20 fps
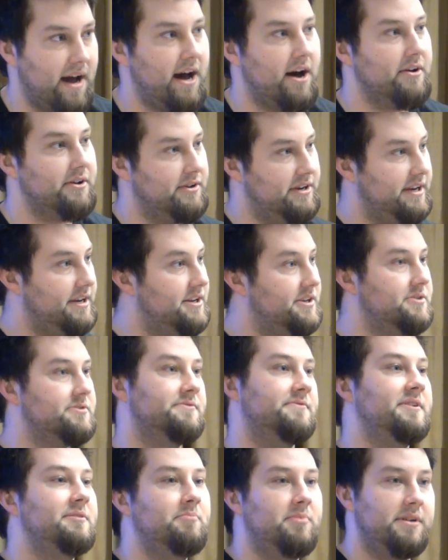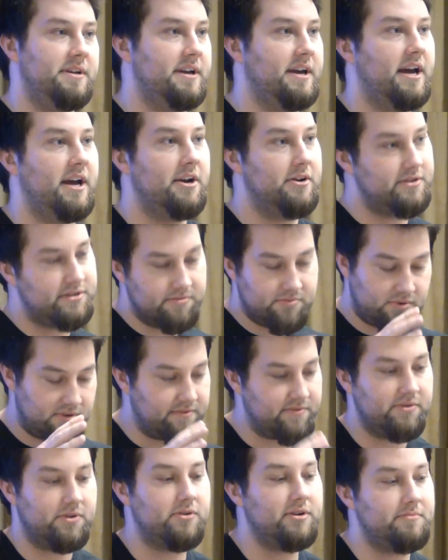out, you need to use VPN or some
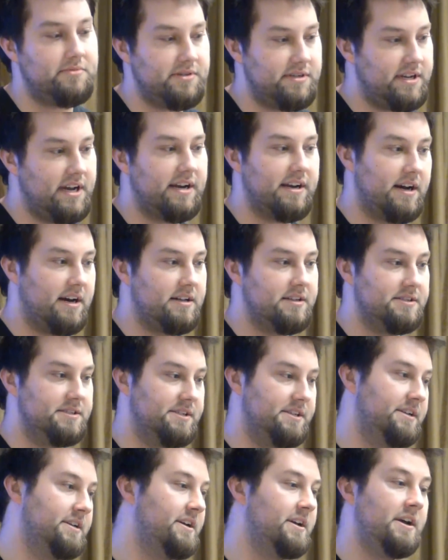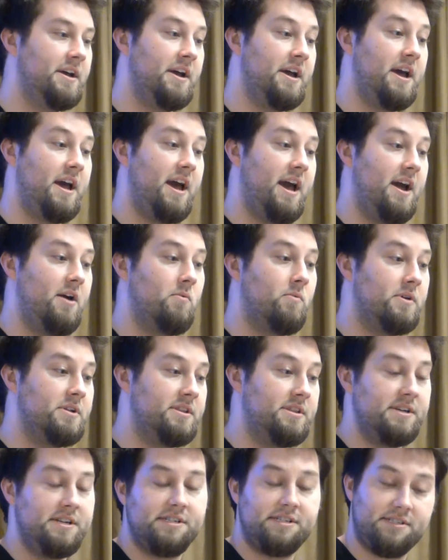sort of encryption technology. And
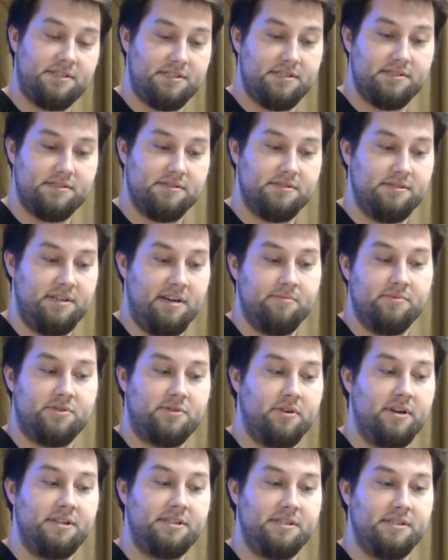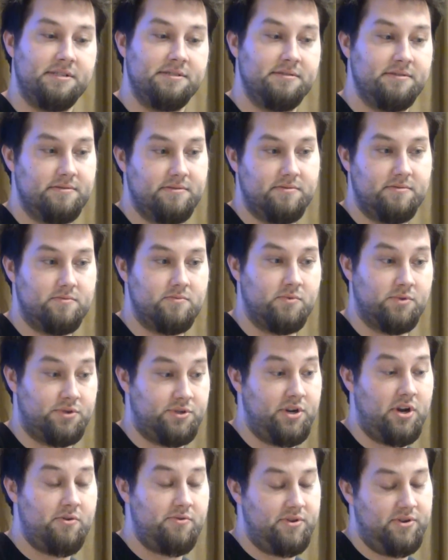what this demonstration will
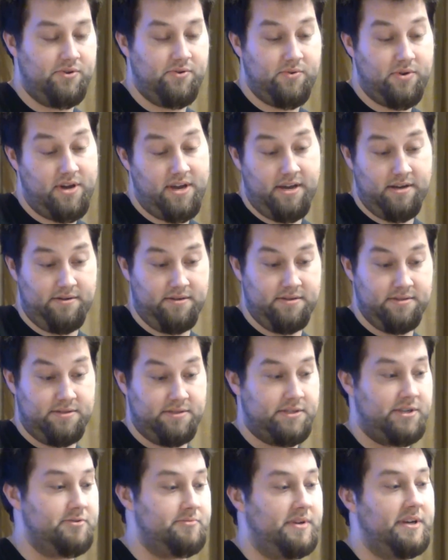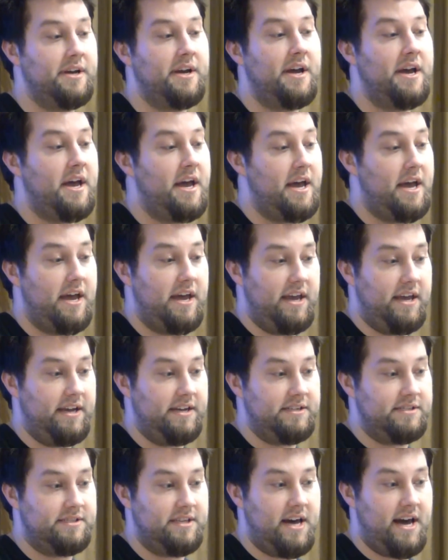show you, excuse me,
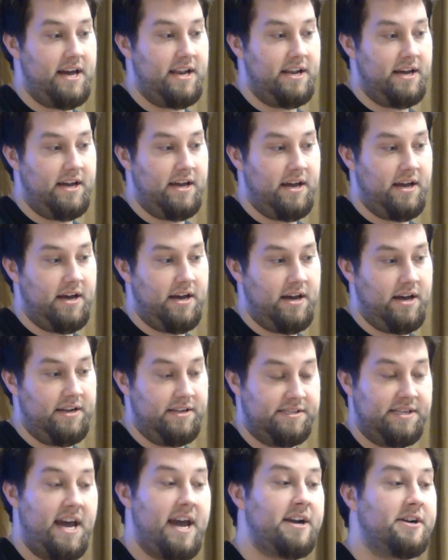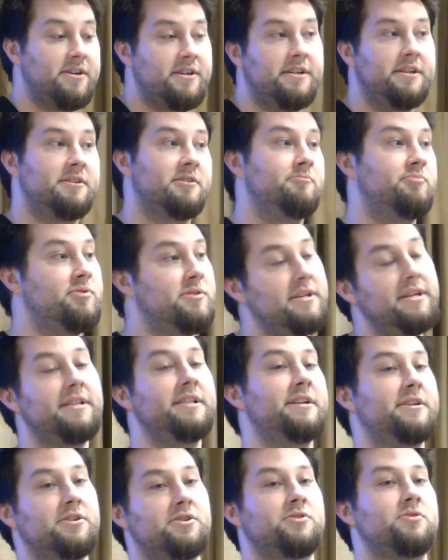is that an attacker can
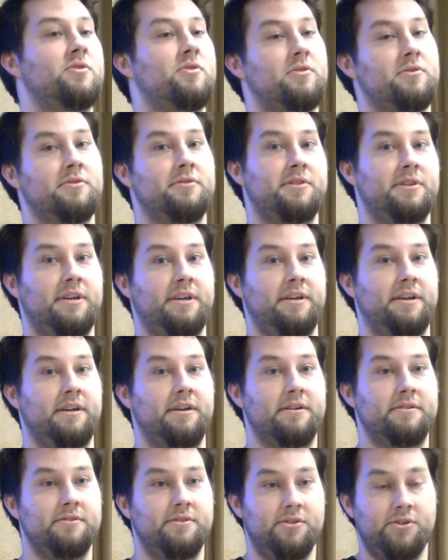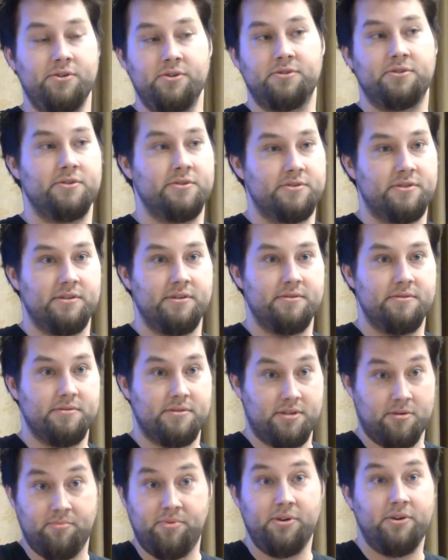completely control the user's
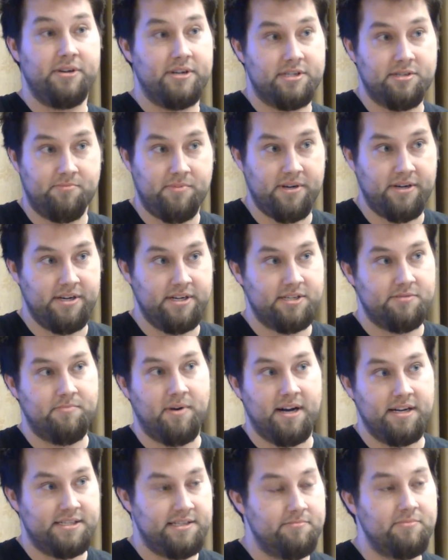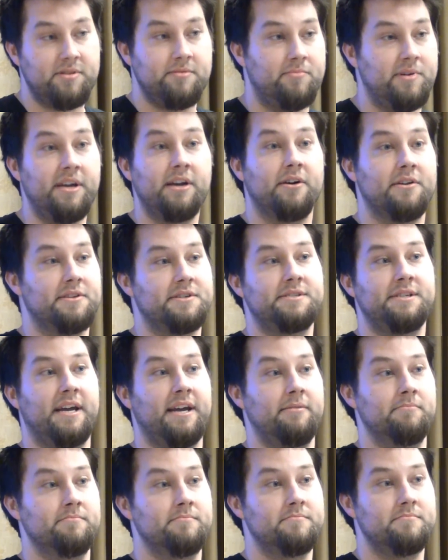computing experience by simply being on the
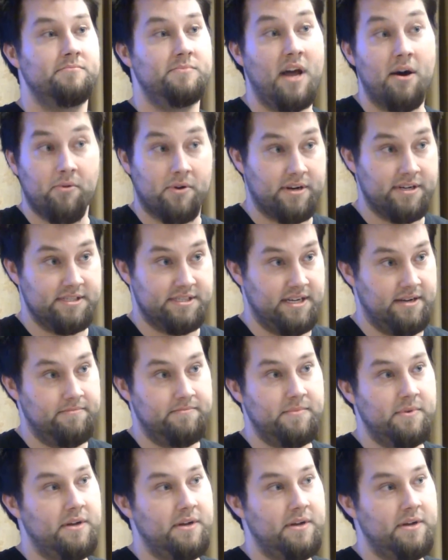same network as them.